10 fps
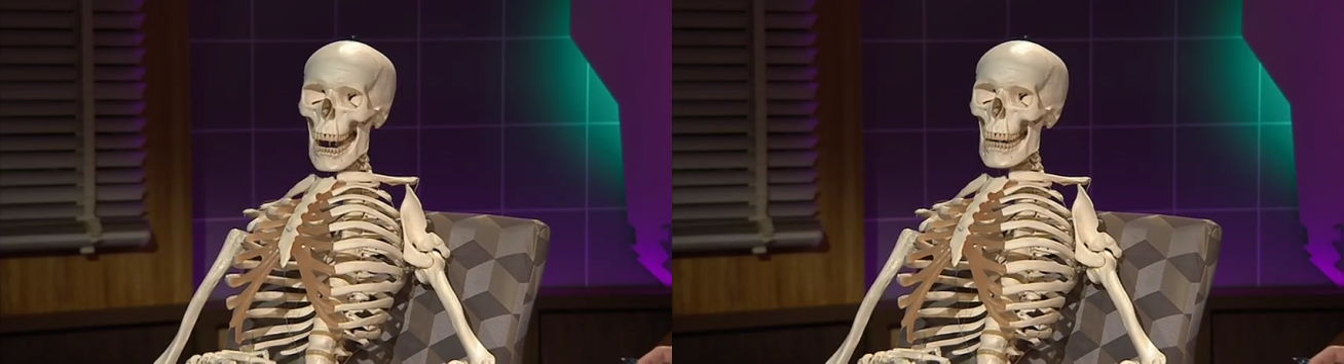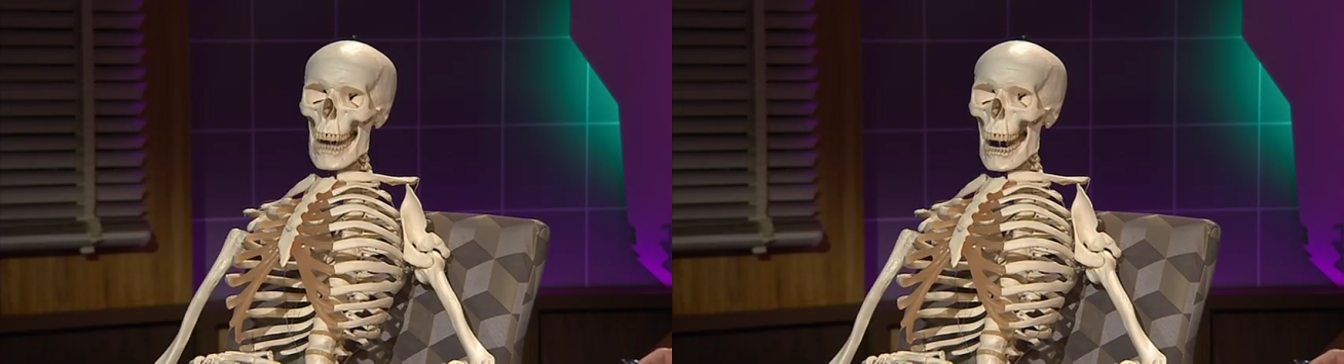
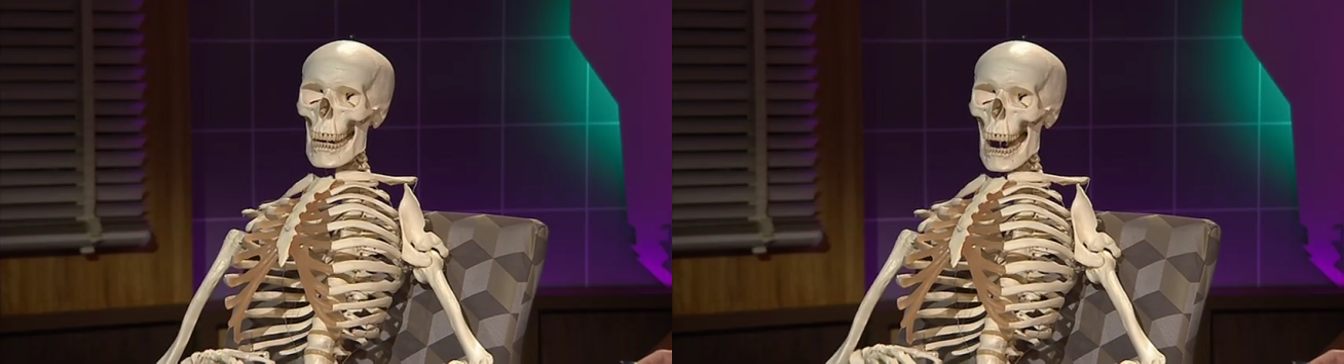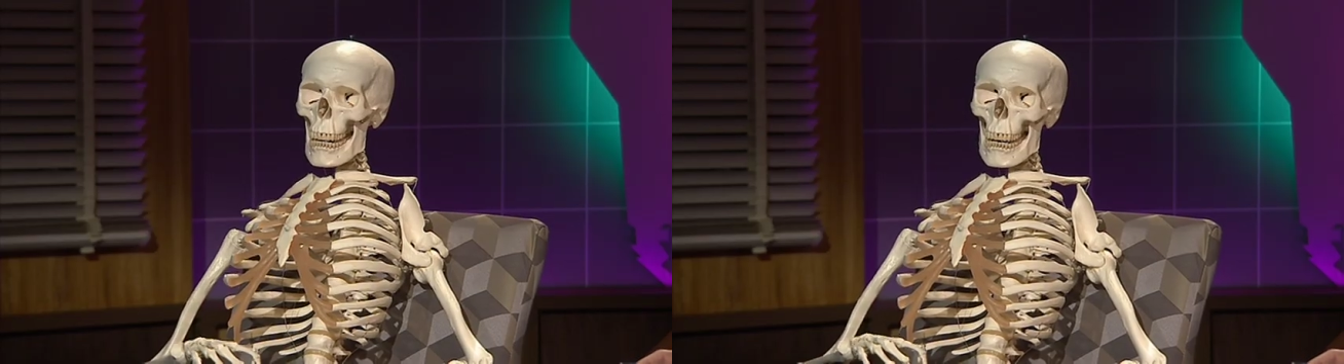
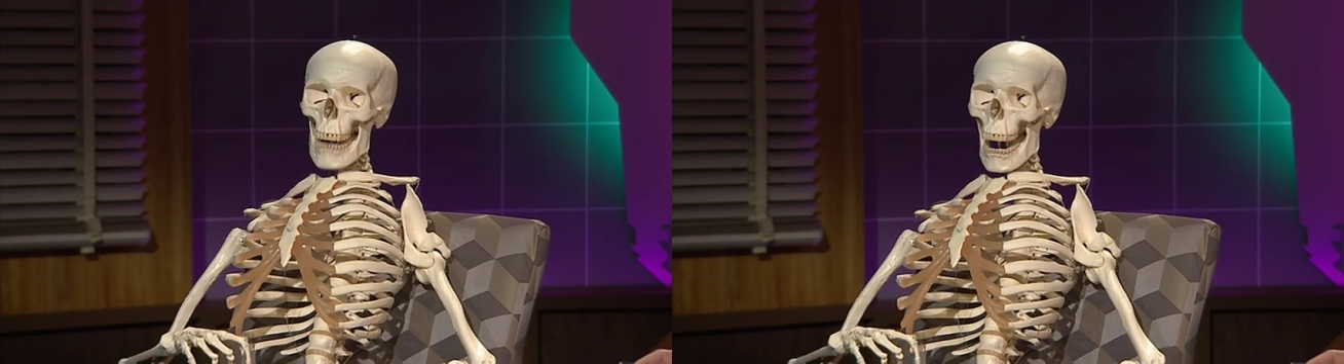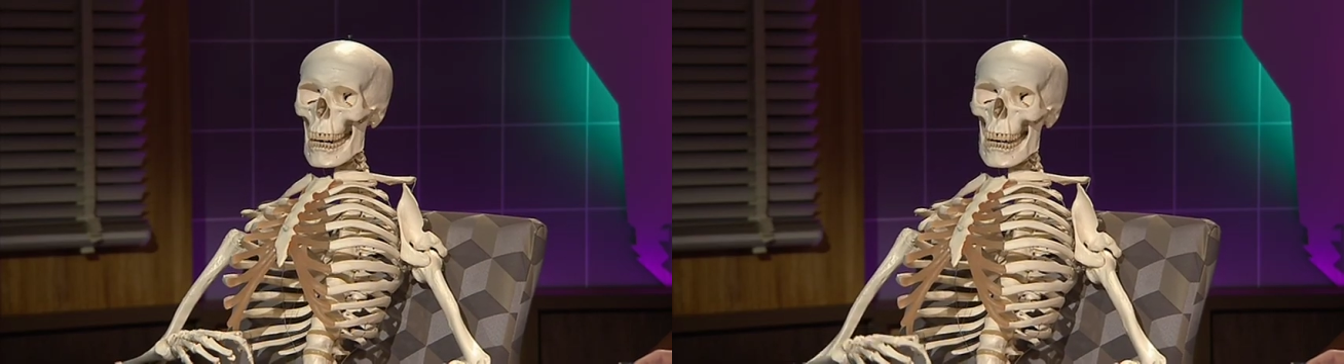creatures
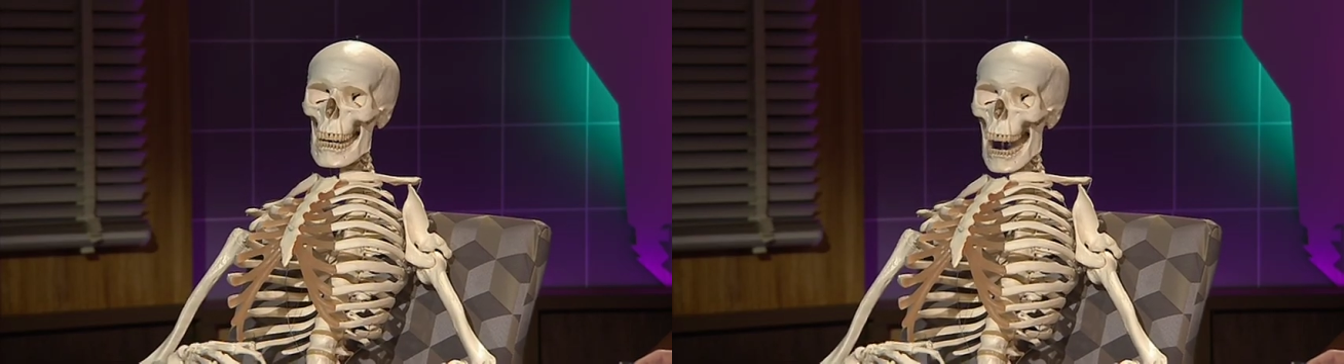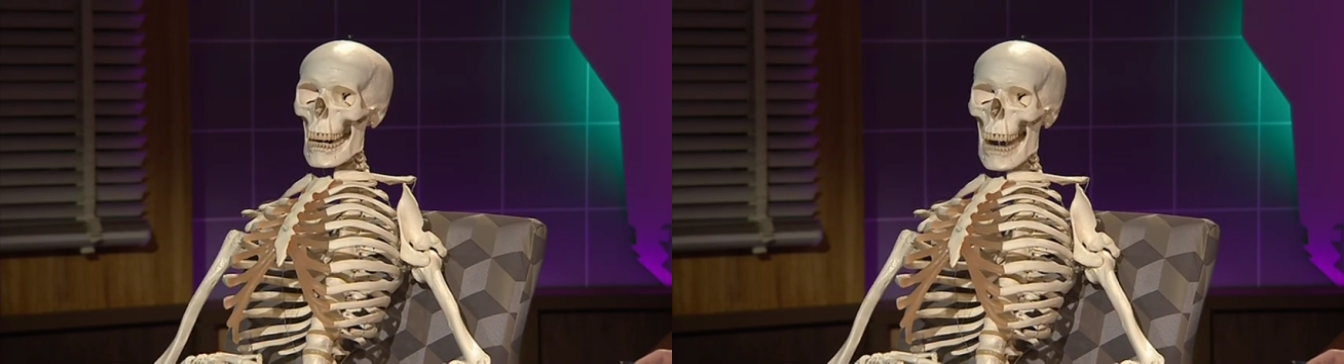like
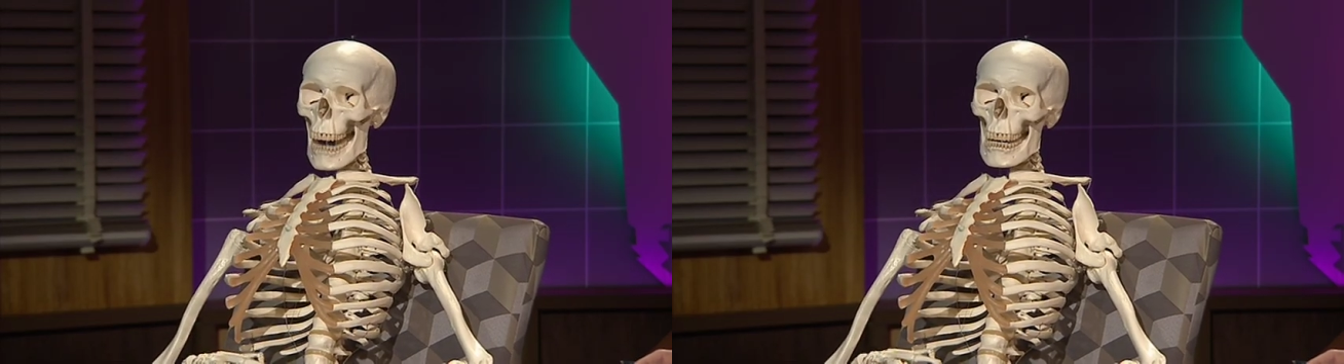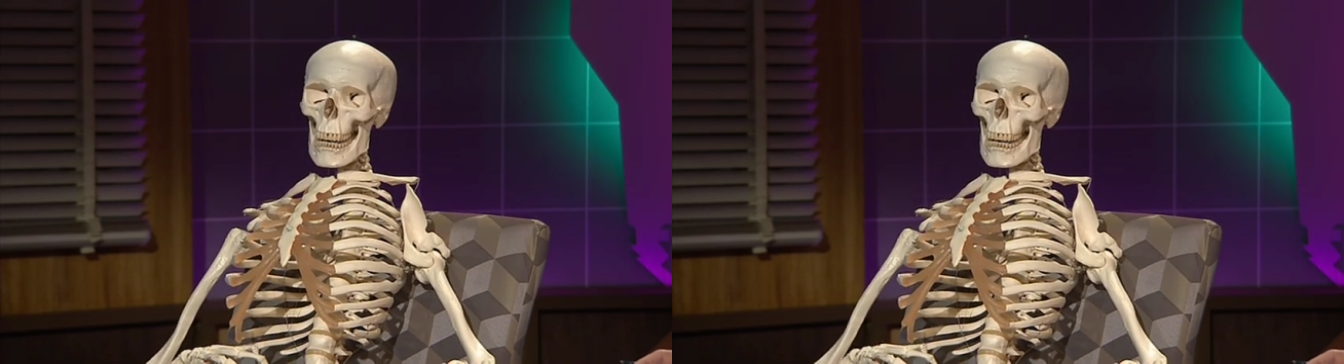
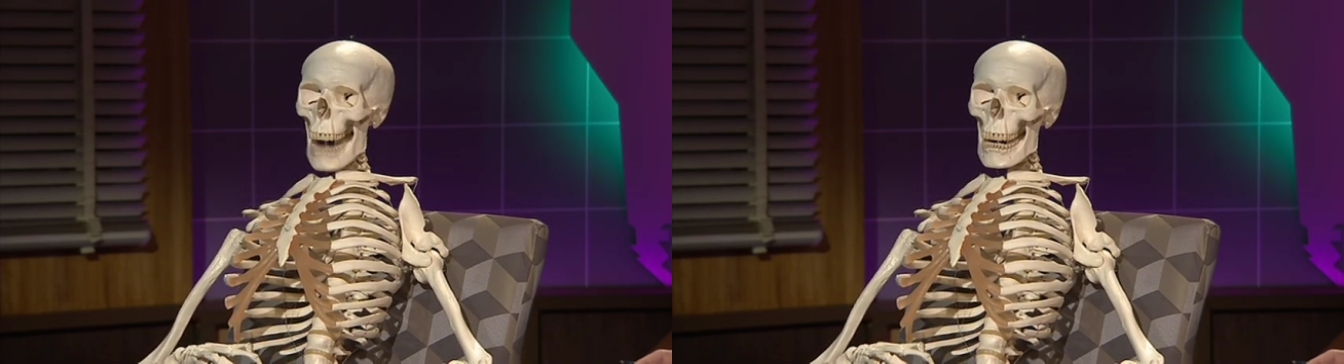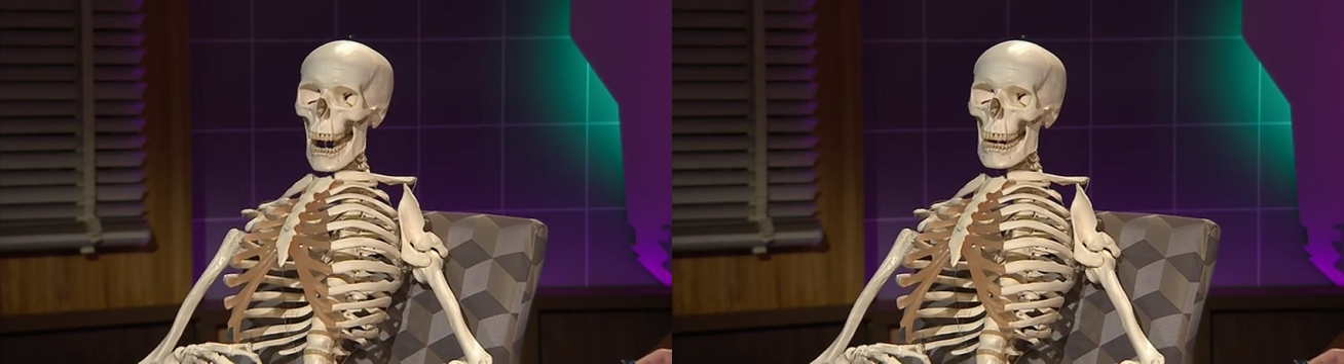badgers,
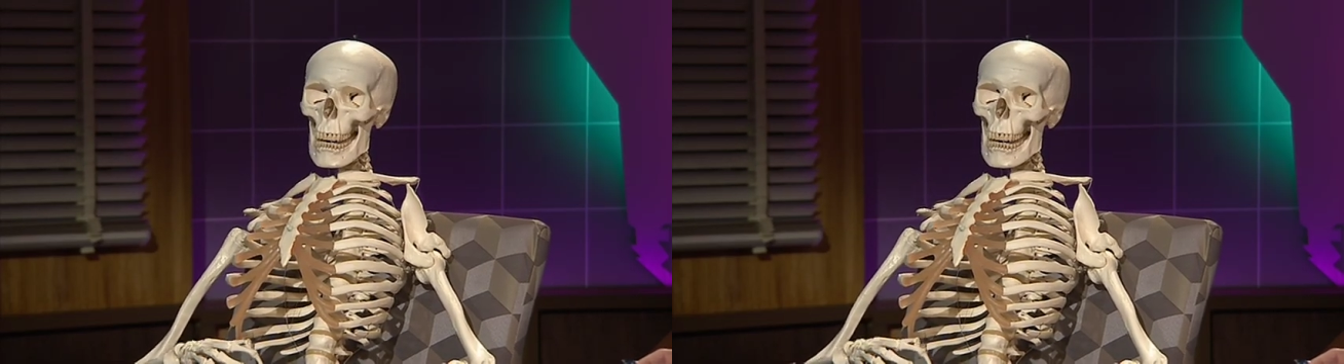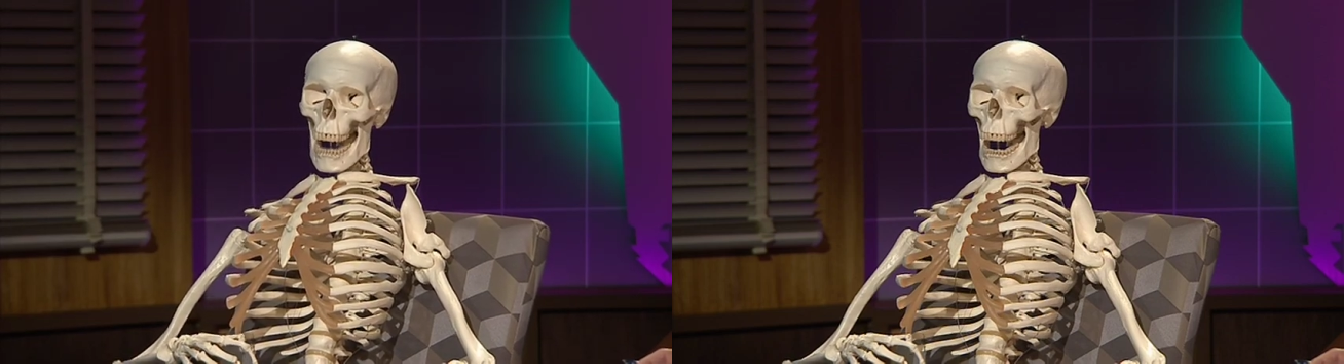
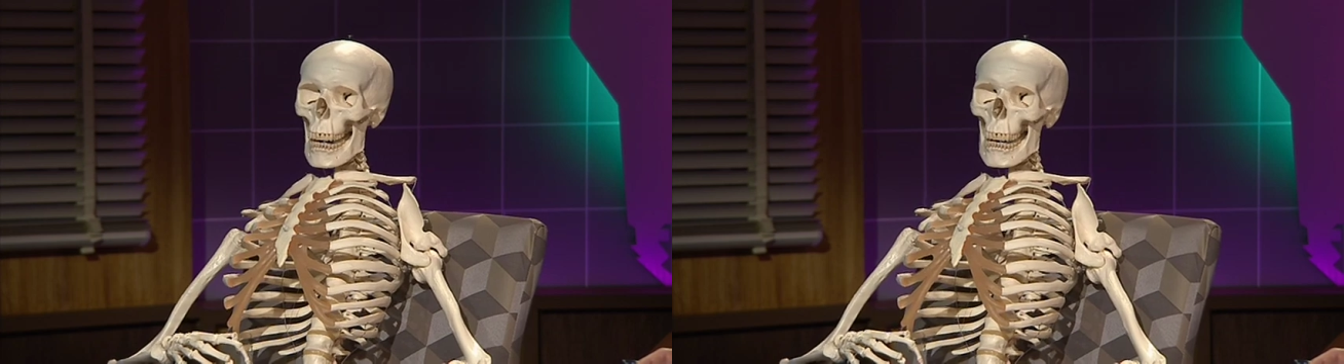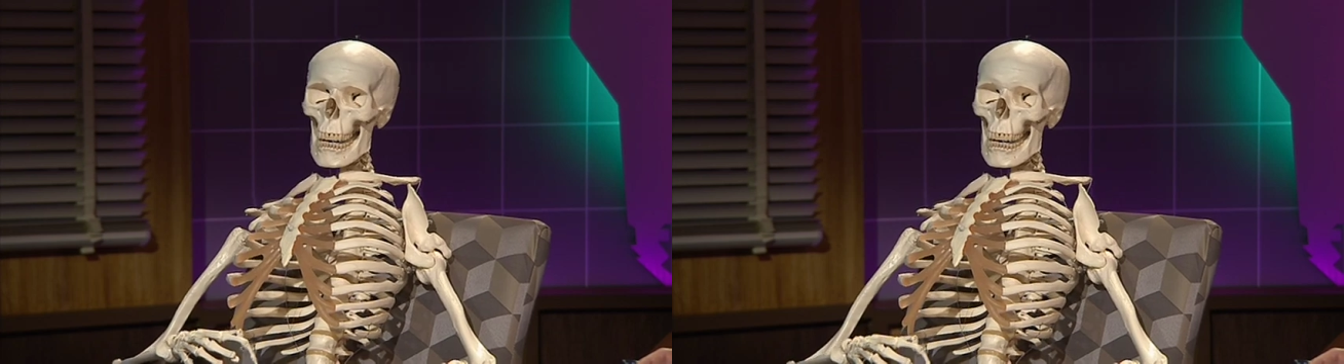possums,
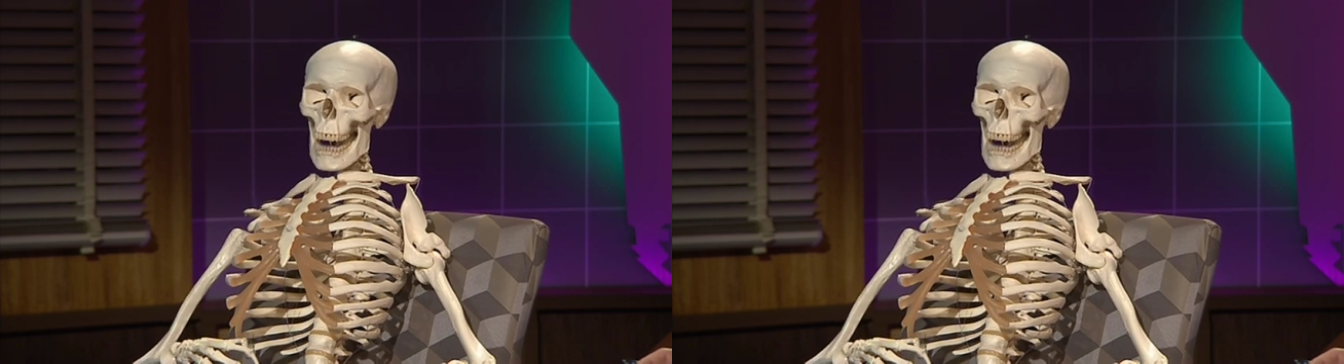owls,